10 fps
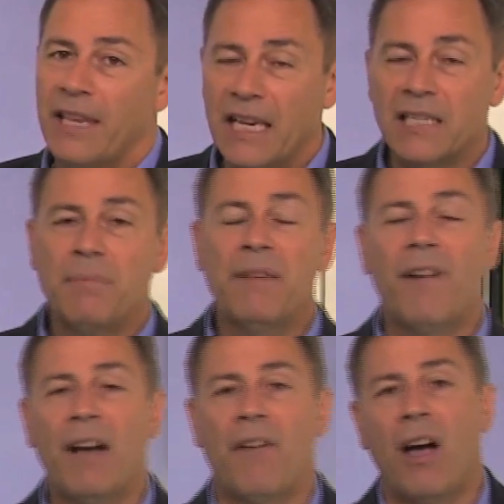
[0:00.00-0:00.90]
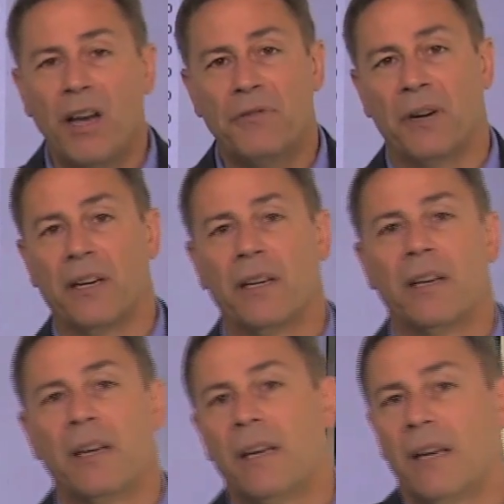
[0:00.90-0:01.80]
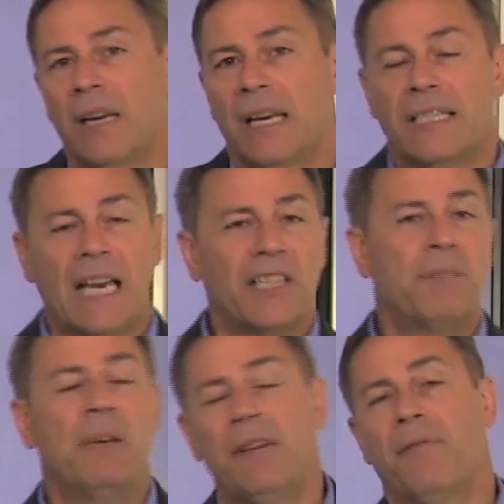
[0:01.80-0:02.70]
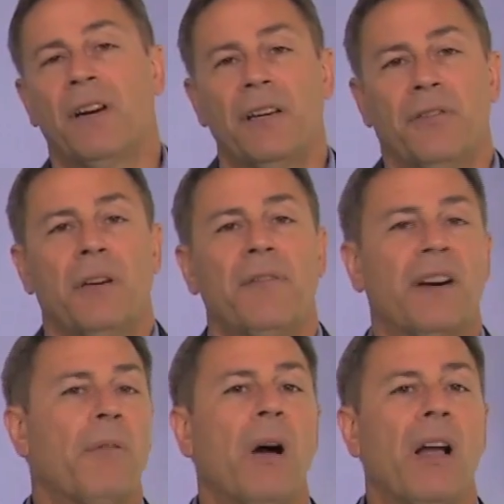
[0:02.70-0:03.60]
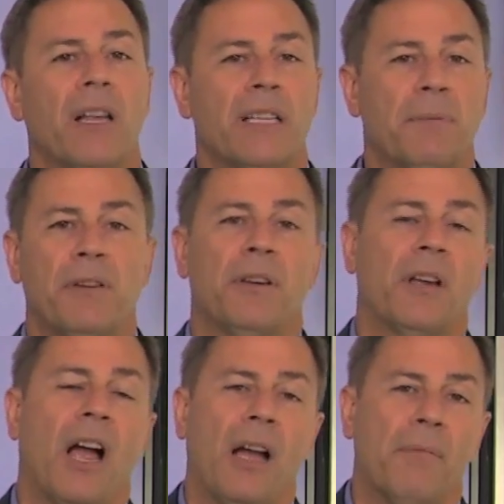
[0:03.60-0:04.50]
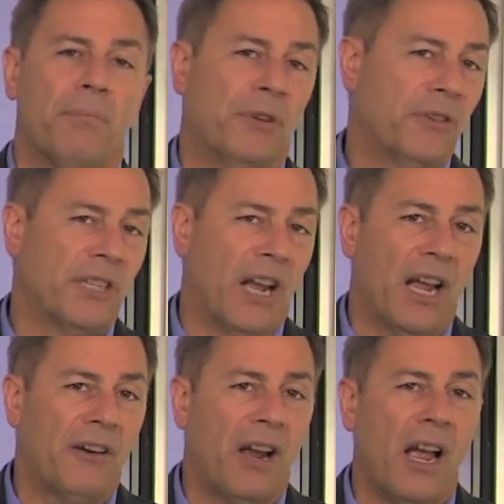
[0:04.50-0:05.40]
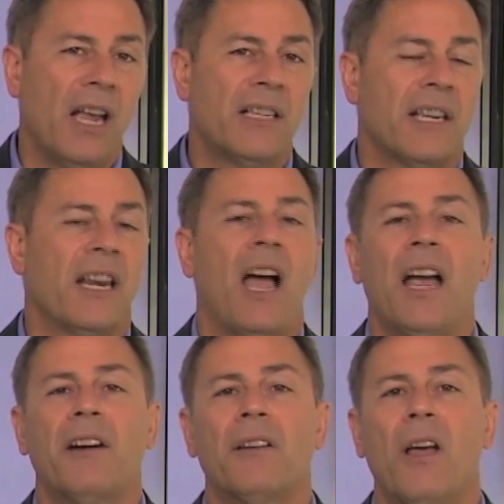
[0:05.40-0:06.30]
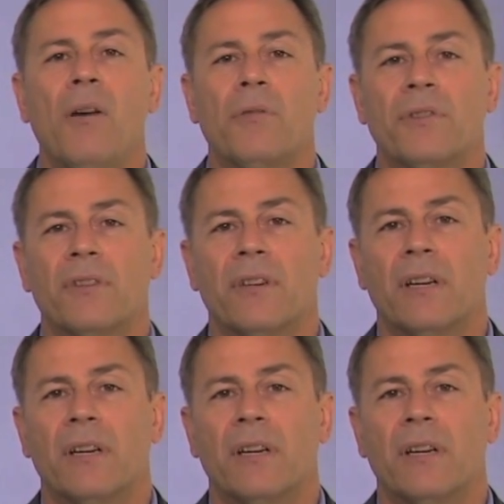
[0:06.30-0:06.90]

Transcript: The S&P 500 has actually been doing very well. It's been producing higher highs and higher lows.